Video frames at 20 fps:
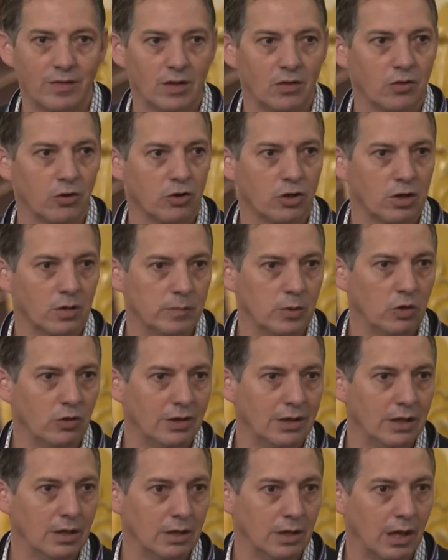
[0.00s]
these are
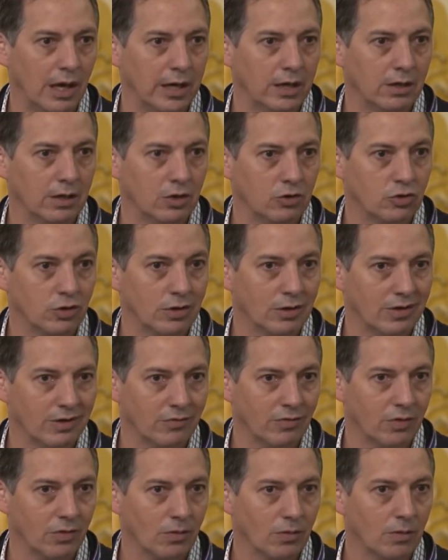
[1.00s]
community-led
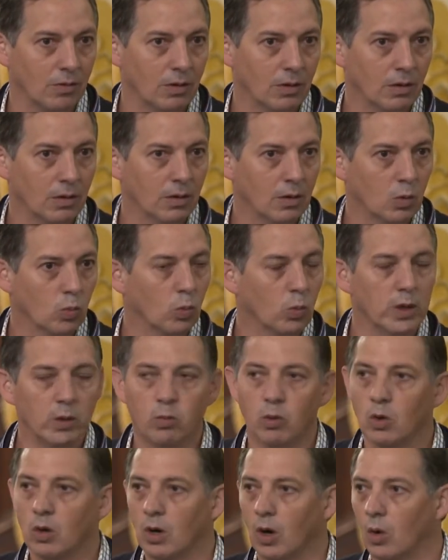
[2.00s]
initiatives. We
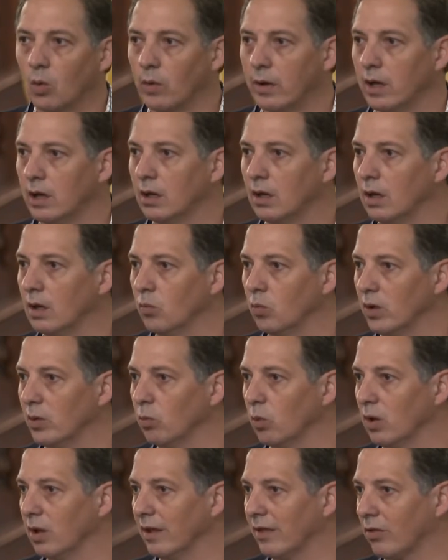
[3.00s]
will go in and we
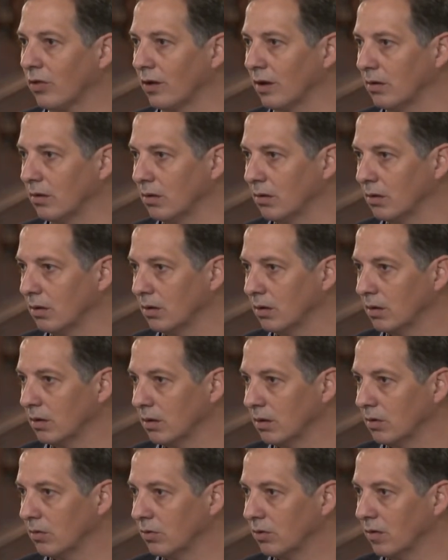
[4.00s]
will listen
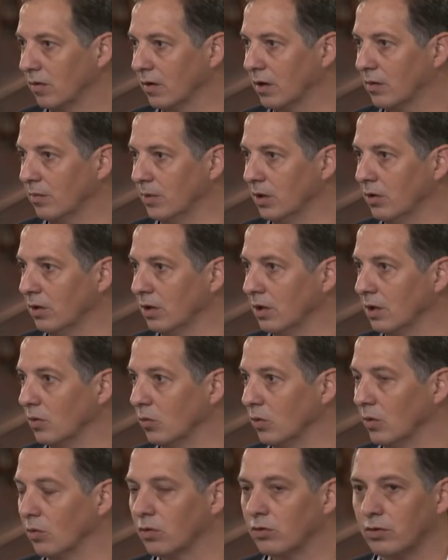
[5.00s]
to the community.
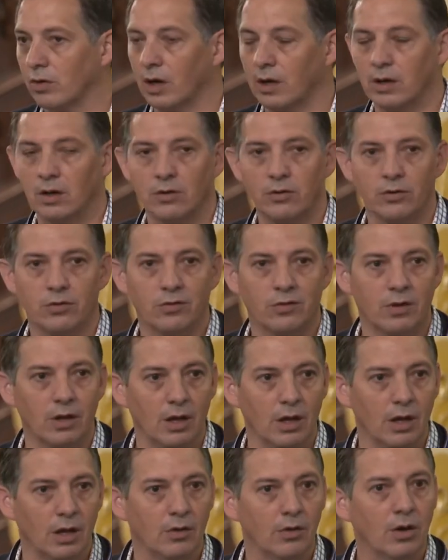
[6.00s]
We will try to
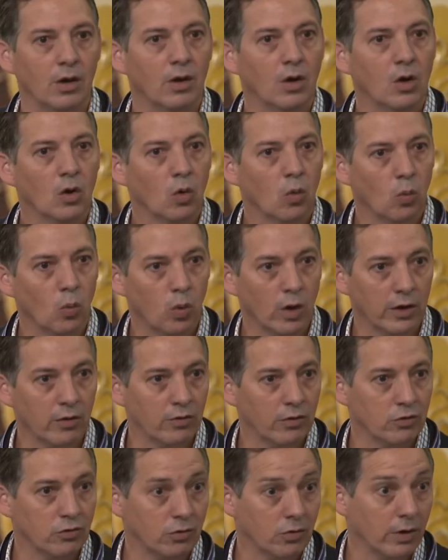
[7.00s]
understand what are
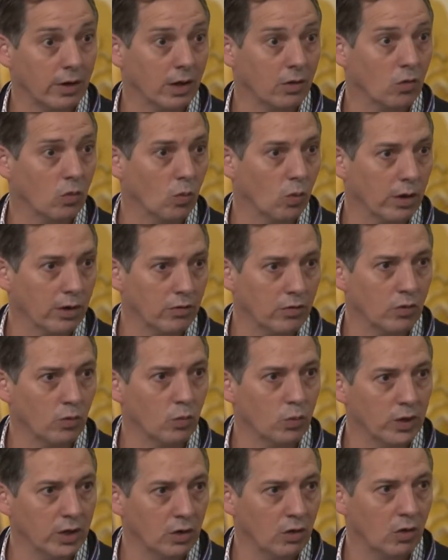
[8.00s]
the strengths, what are the
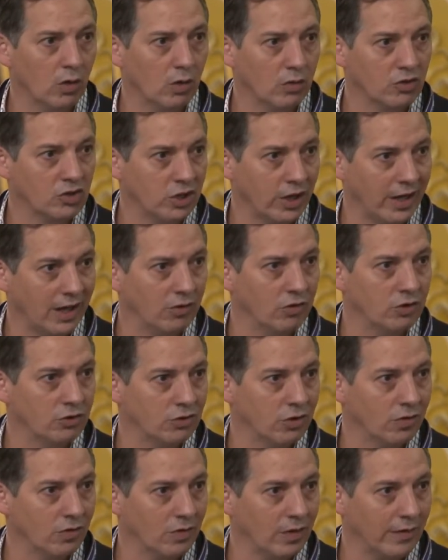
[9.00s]
real
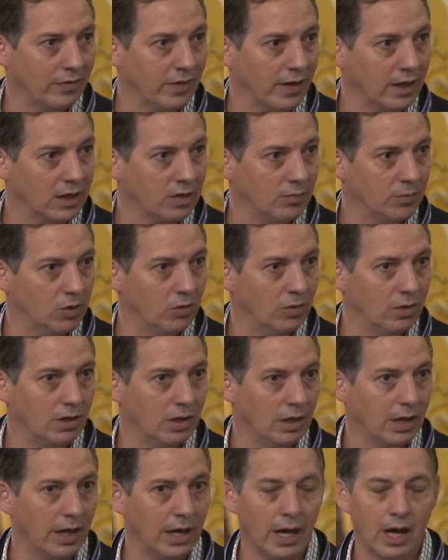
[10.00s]
challenges that
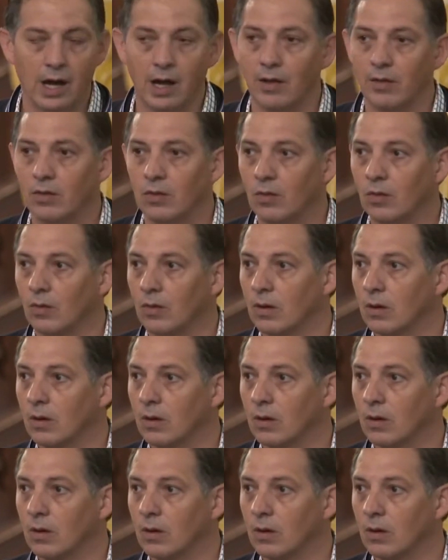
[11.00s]
community has,